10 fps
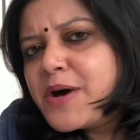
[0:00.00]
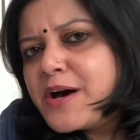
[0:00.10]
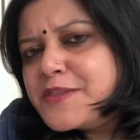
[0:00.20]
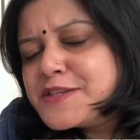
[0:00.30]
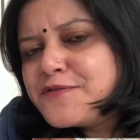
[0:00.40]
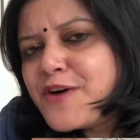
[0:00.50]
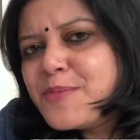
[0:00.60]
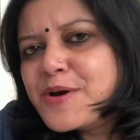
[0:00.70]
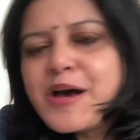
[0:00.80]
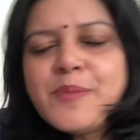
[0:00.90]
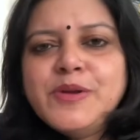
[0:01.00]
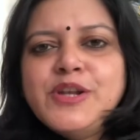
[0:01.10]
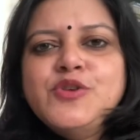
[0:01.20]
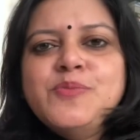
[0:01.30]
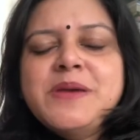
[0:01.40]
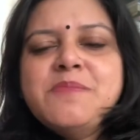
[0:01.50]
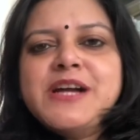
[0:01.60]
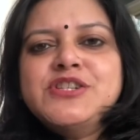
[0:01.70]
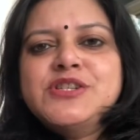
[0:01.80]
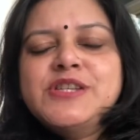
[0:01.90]
this farmer couple, you may
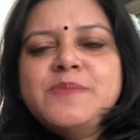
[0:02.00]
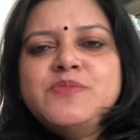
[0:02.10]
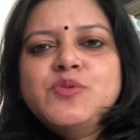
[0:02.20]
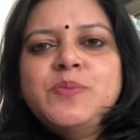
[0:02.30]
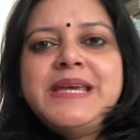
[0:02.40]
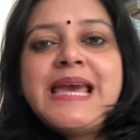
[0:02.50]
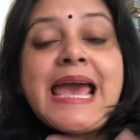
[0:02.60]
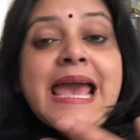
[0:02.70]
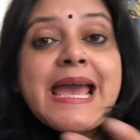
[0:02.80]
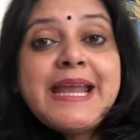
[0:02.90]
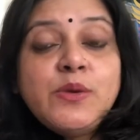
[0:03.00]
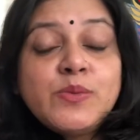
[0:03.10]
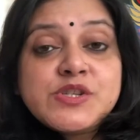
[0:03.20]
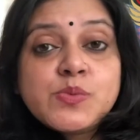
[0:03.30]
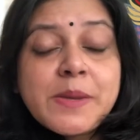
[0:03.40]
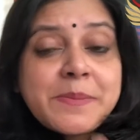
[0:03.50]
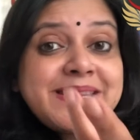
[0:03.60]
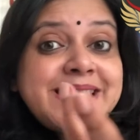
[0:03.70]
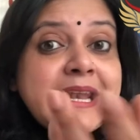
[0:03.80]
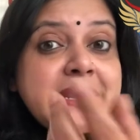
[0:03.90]
imagine them to be any which way, but
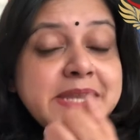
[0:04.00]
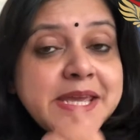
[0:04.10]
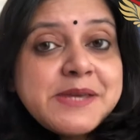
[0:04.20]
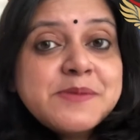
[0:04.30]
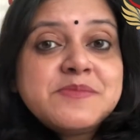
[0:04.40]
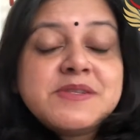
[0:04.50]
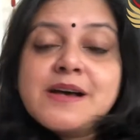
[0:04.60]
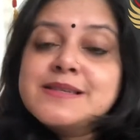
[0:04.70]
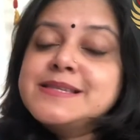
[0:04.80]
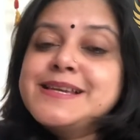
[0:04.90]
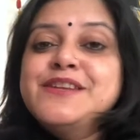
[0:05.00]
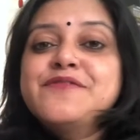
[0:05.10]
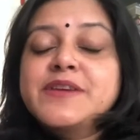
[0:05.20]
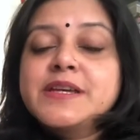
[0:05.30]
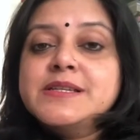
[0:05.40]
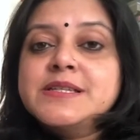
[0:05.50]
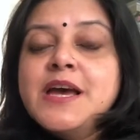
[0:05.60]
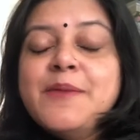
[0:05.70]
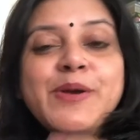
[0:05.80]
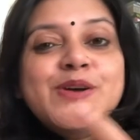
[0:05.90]
their names are significant
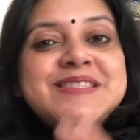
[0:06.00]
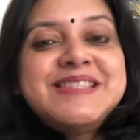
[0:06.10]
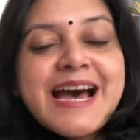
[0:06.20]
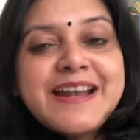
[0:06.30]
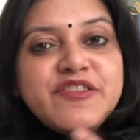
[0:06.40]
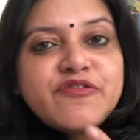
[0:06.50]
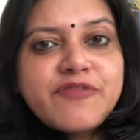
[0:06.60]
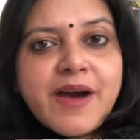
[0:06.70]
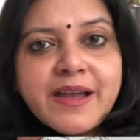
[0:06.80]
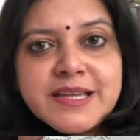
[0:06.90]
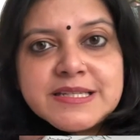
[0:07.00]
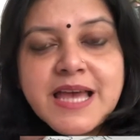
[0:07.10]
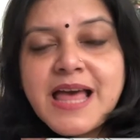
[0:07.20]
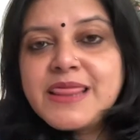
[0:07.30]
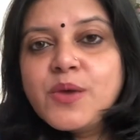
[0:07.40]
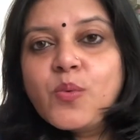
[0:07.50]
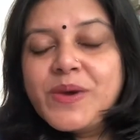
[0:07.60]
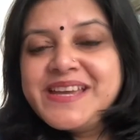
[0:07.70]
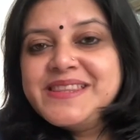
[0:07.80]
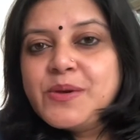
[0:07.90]
because that defined the
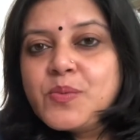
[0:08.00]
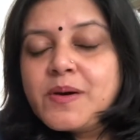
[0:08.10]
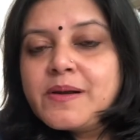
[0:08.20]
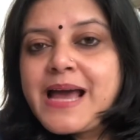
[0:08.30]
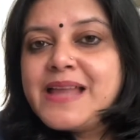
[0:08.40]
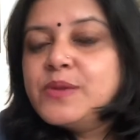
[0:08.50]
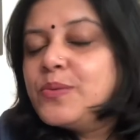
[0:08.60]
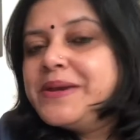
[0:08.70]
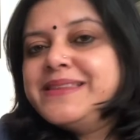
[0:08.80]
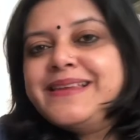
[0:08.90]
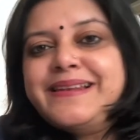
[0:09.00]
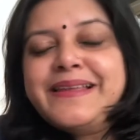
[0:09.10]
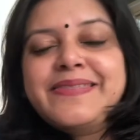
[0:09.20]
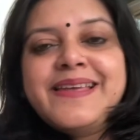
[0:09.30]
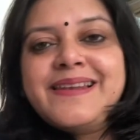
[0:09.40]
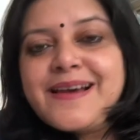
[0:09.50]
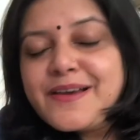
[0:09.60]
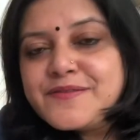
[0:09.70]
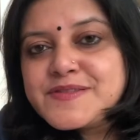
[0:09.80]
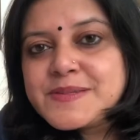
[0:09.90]
way they were and the way they led their
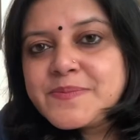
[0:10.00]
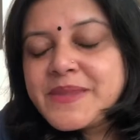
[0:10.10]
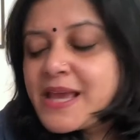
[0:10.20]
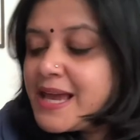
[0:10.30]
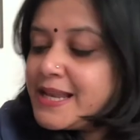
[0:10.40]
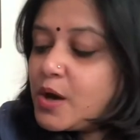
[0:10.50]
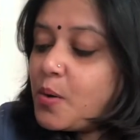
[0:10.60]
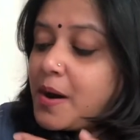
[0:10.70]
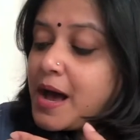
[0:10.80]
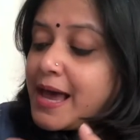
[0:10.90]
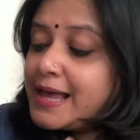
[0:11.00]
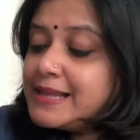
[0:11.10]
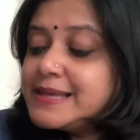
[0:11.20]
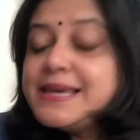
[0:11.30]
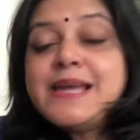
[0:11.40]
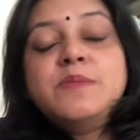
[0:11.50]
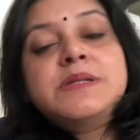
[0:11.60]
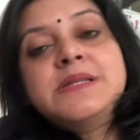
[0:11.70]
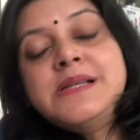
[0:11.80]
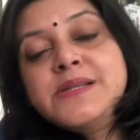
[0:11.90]
lives. Now, Helgi and
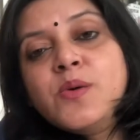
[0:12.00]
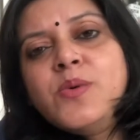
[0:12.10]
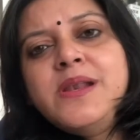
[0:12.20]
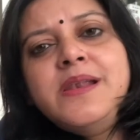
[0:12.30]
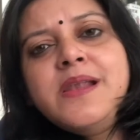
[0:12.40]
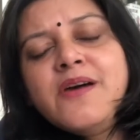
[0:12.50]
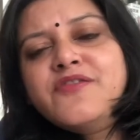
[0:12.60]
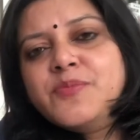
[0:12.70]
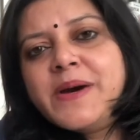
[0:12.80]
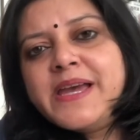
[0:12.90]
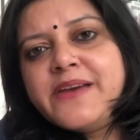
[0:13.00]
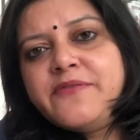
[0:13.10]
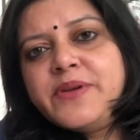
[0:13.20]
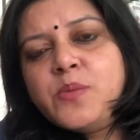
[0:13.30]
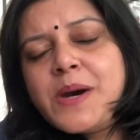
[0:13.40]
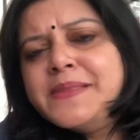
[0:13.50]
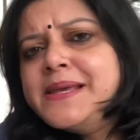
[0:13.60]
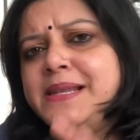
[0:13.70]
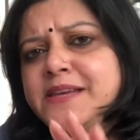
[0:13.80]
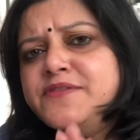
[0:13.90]
Matilda were loved by everyone. They
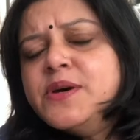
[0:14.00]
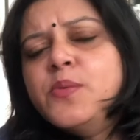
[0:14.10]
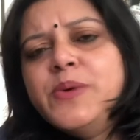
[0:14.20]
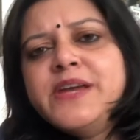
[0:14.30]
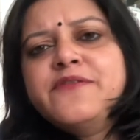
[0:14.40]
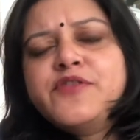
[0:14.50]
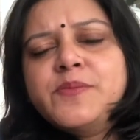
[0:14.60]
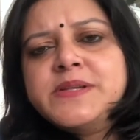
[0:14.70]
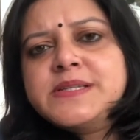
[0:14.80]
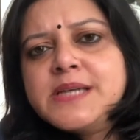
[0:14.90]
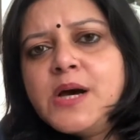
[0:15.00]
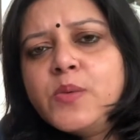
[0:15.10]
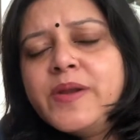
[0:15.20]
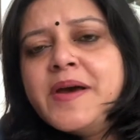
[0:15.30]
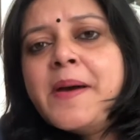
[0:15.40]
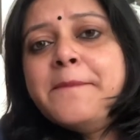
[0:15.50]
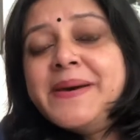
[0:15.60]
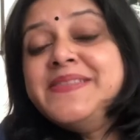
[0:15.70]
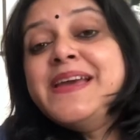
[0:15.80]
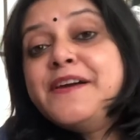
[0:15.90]
lived away from the town,
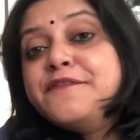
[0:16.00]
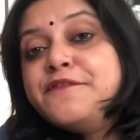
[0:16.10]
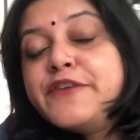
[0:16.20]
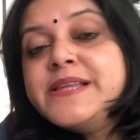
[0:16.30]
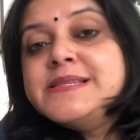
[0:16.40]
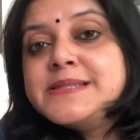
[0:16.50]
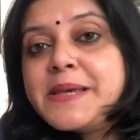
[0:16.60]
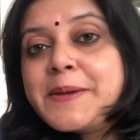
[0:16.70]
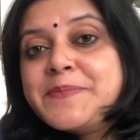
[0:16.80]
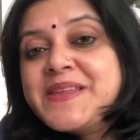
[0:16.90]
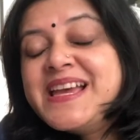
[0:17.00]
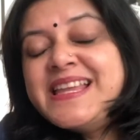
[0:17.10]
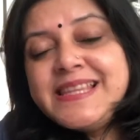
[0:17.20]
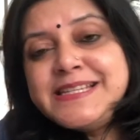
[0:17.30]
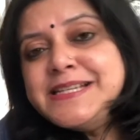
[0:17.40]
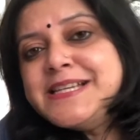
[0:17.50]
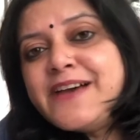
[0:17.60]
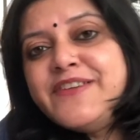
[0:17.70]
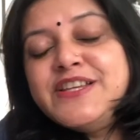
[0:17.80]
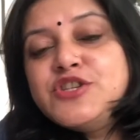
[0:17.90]
but they had friends there. They didn't
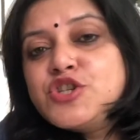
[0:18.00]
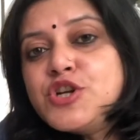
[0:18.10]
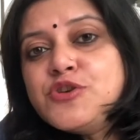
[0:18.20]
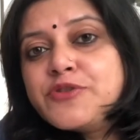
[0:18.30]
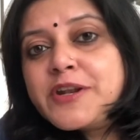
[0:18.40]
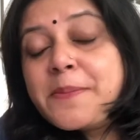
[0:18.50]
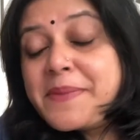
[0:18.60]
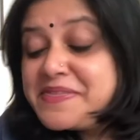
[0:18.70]
have any children, but